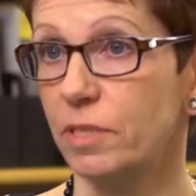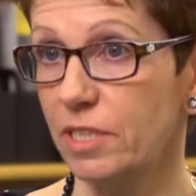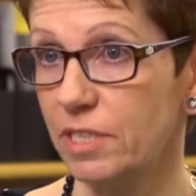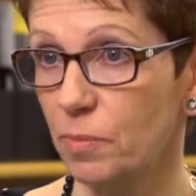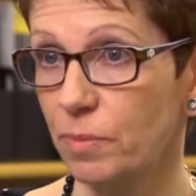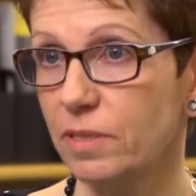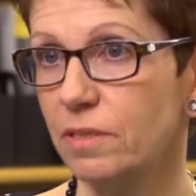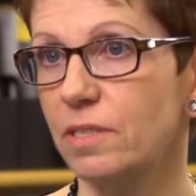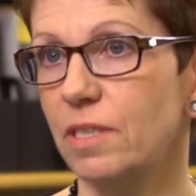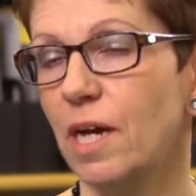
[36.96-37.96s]

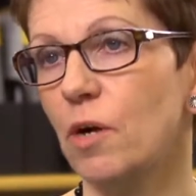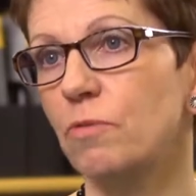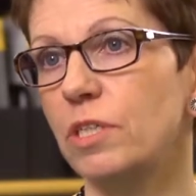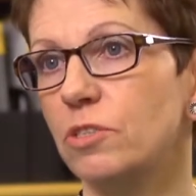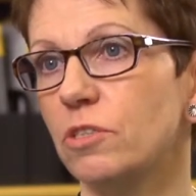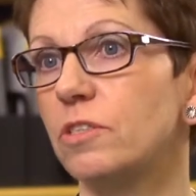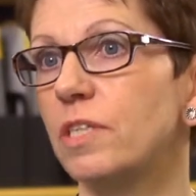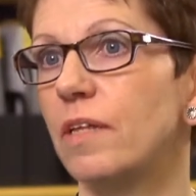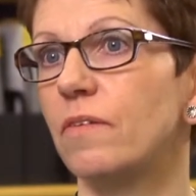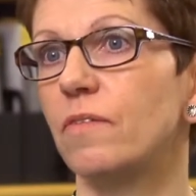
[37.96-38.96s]
participants in our research
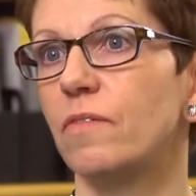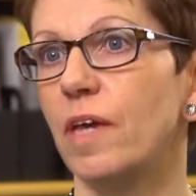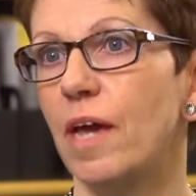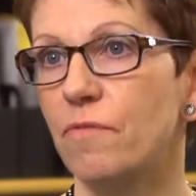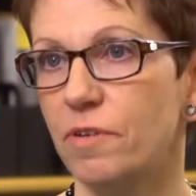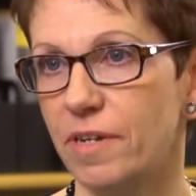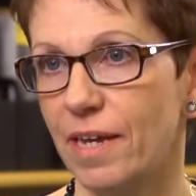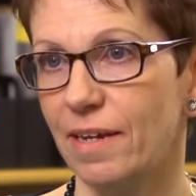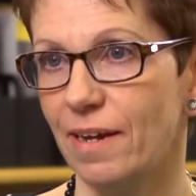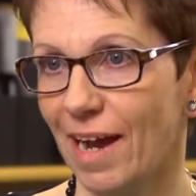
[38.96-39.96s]
in the
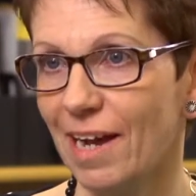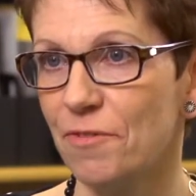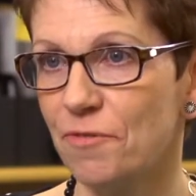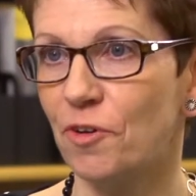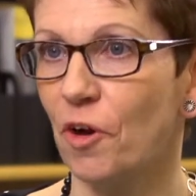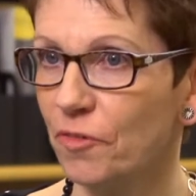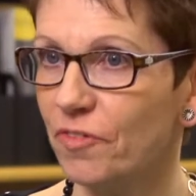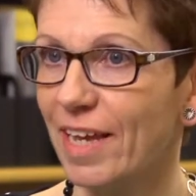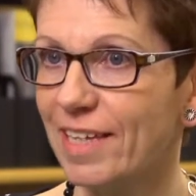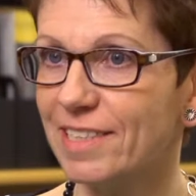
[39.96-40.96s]
everyday life
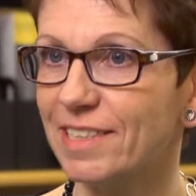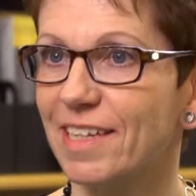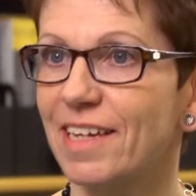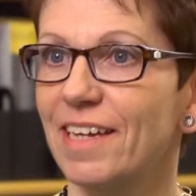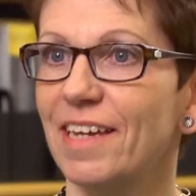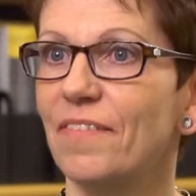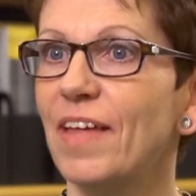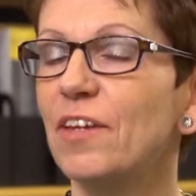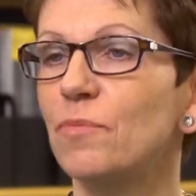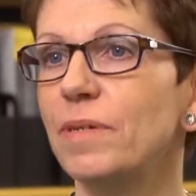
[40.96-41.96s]
context. And
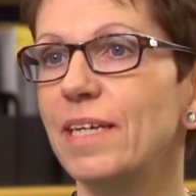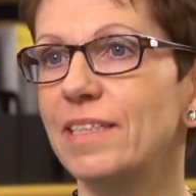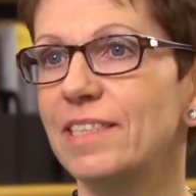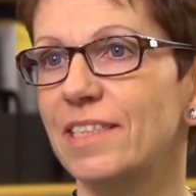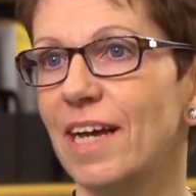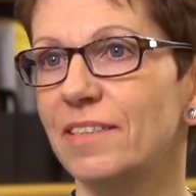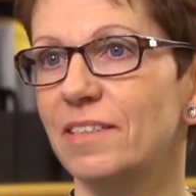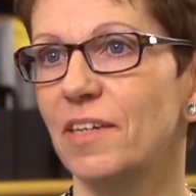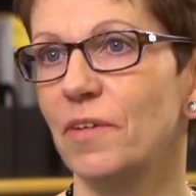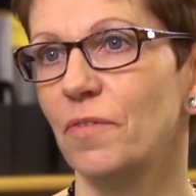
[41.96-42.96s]
that means
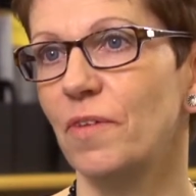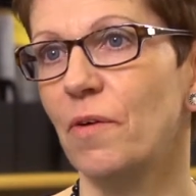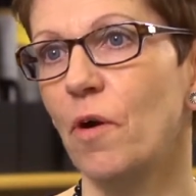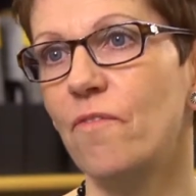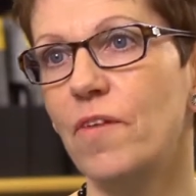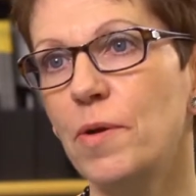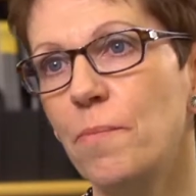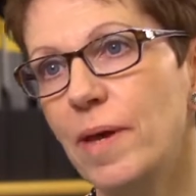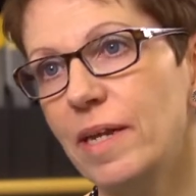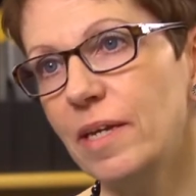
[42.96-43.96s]
that there are very
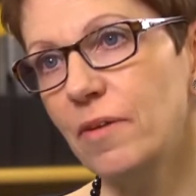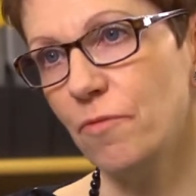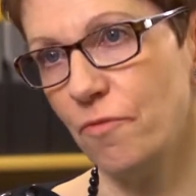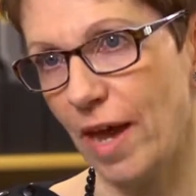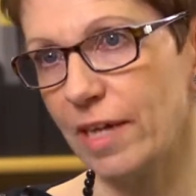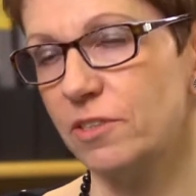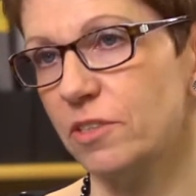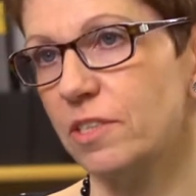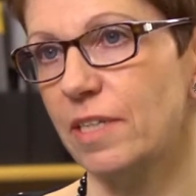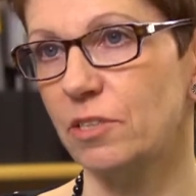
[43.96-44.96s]
many
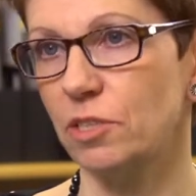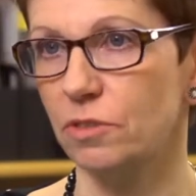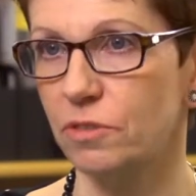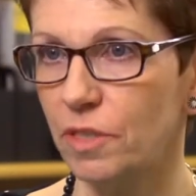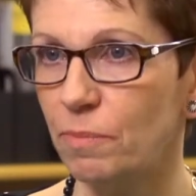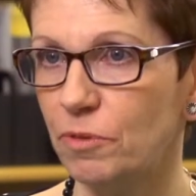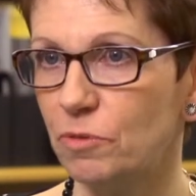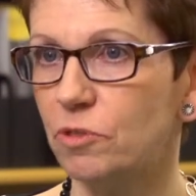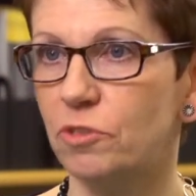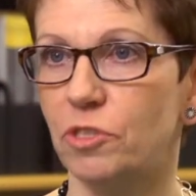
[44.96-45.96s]
factors that
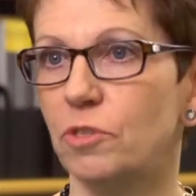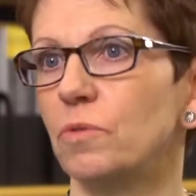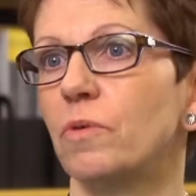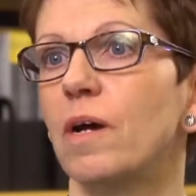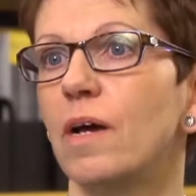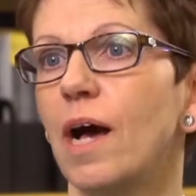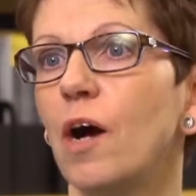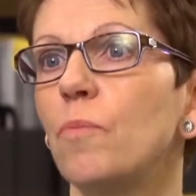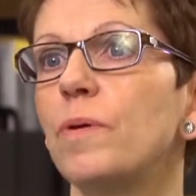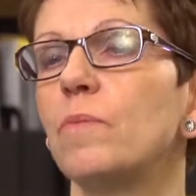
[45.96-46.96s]
contribute to
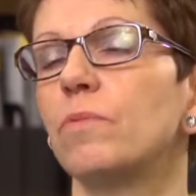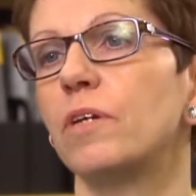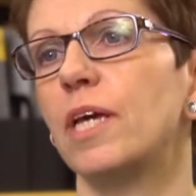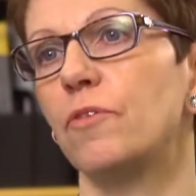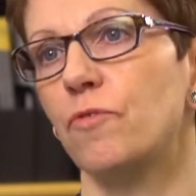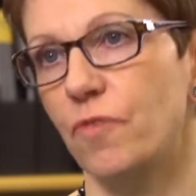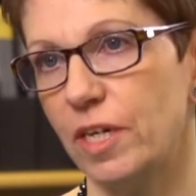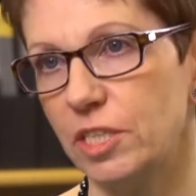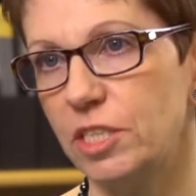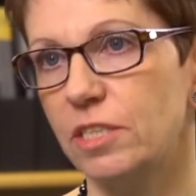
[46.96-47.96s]
how people can
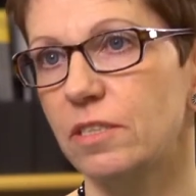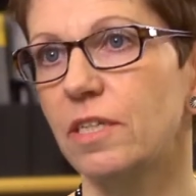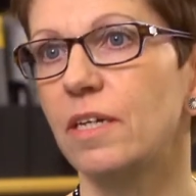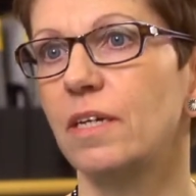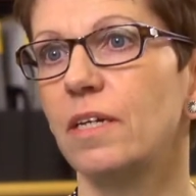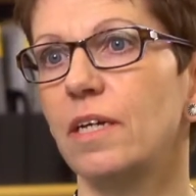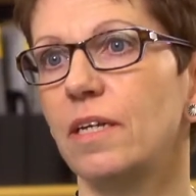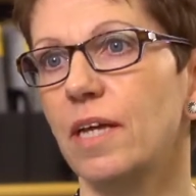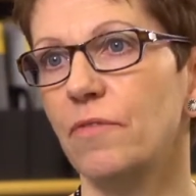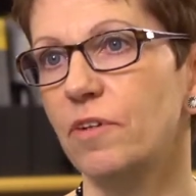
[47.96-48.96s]
function
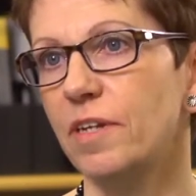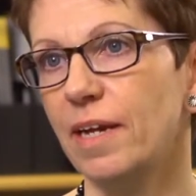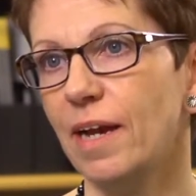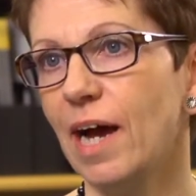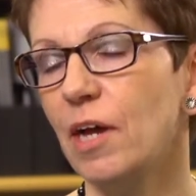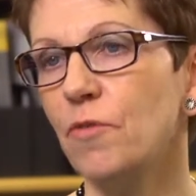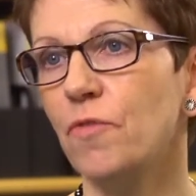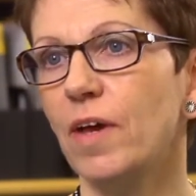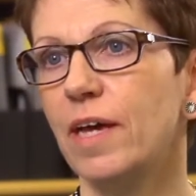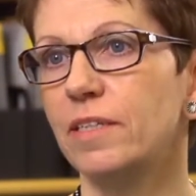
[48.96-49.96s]
in everyday
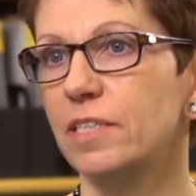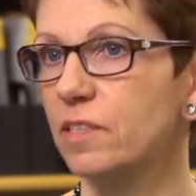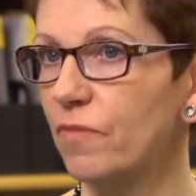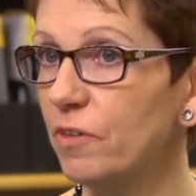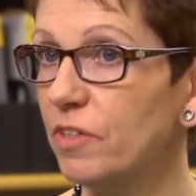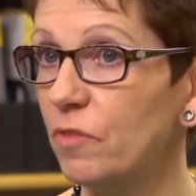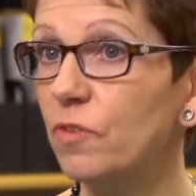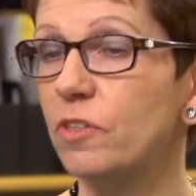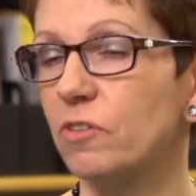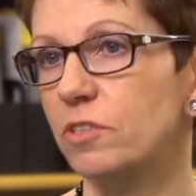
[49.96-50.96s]
life. And it's very
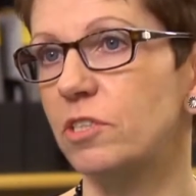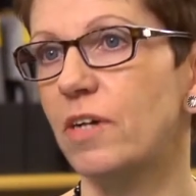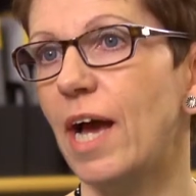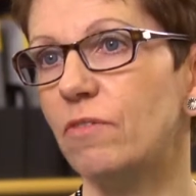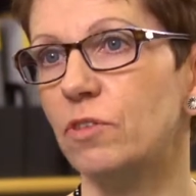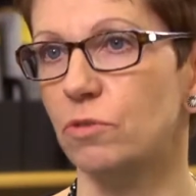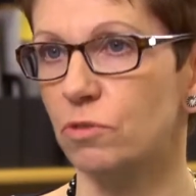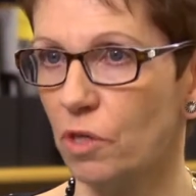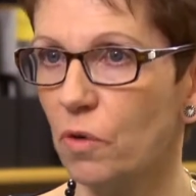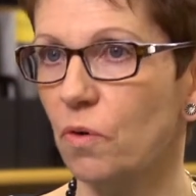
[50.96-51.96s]
difficult to have
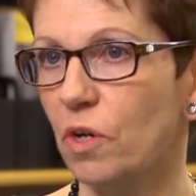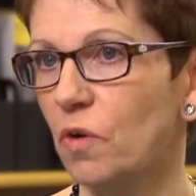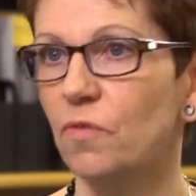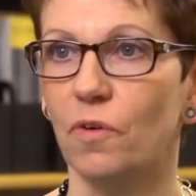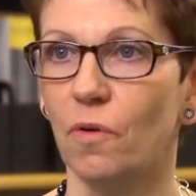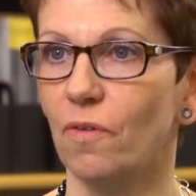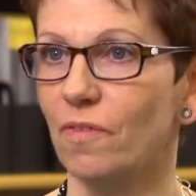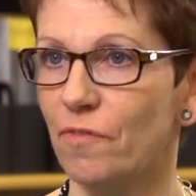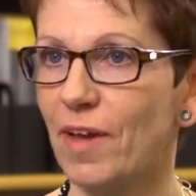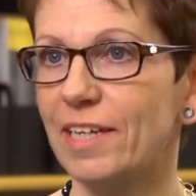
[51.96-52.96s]
control over all
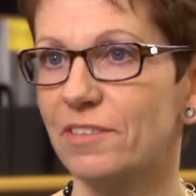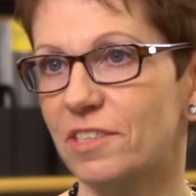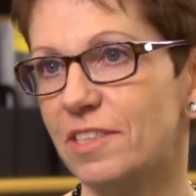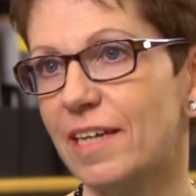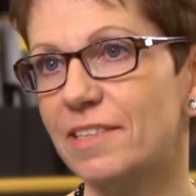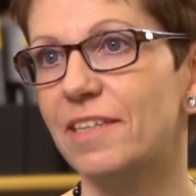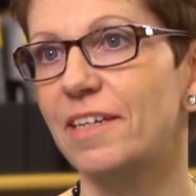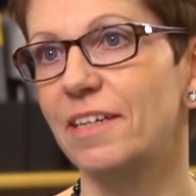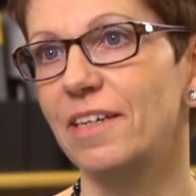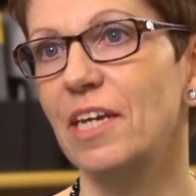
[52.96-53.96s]
the factors that
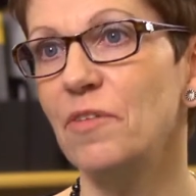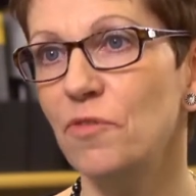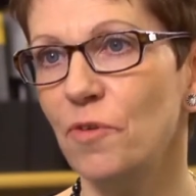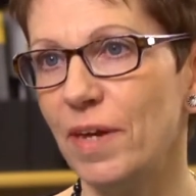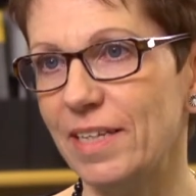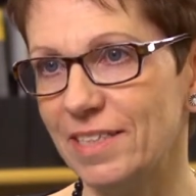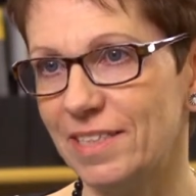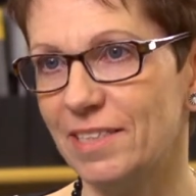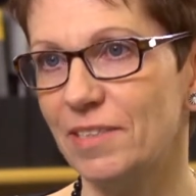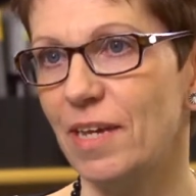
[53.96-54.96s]

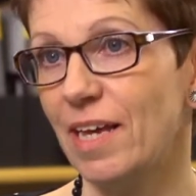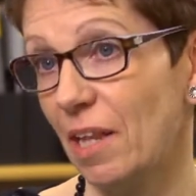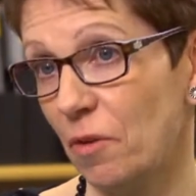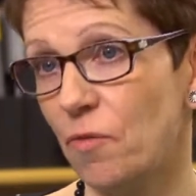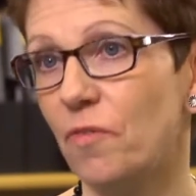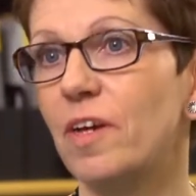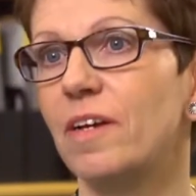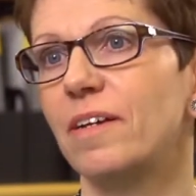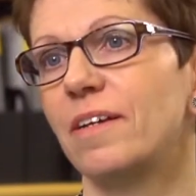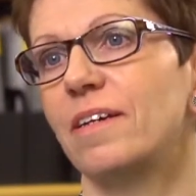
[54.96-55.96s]
influence health
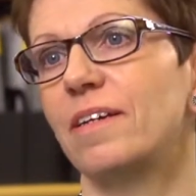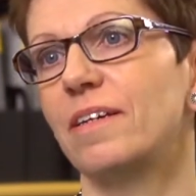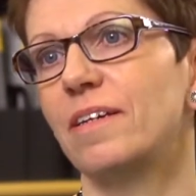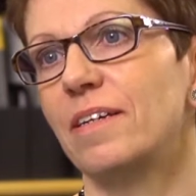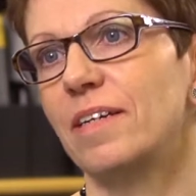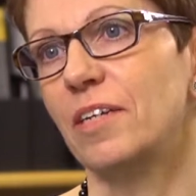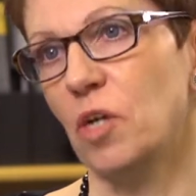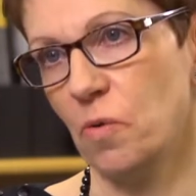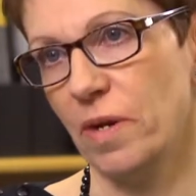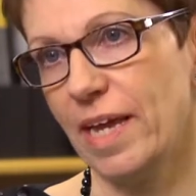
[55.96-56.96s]
in
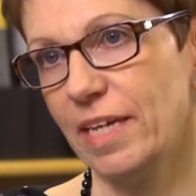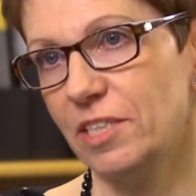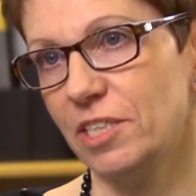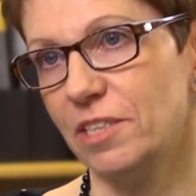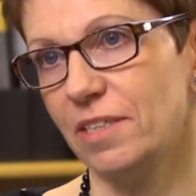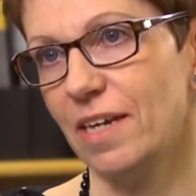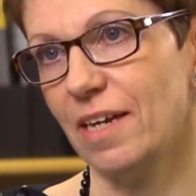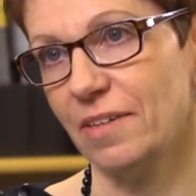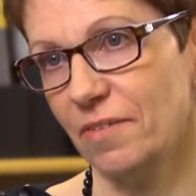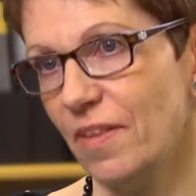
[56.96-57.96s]
old age,
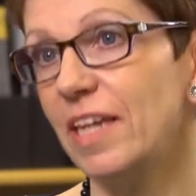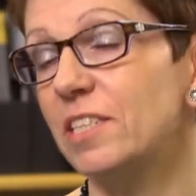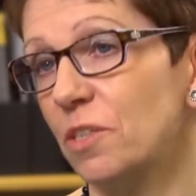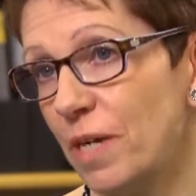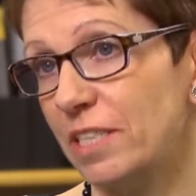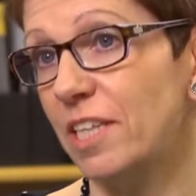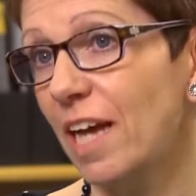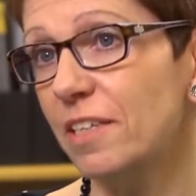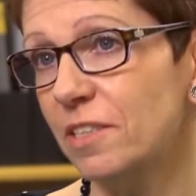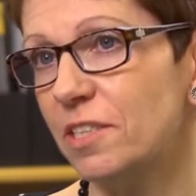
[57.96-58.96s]
and that is a great
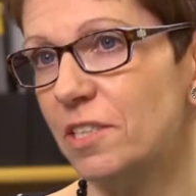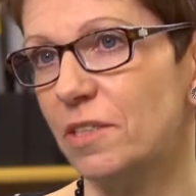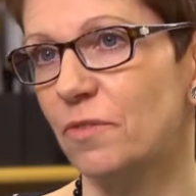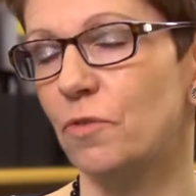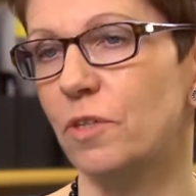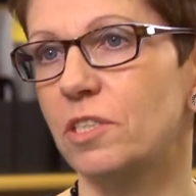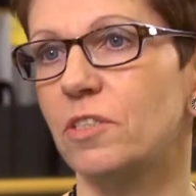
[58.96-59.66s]
challenge. For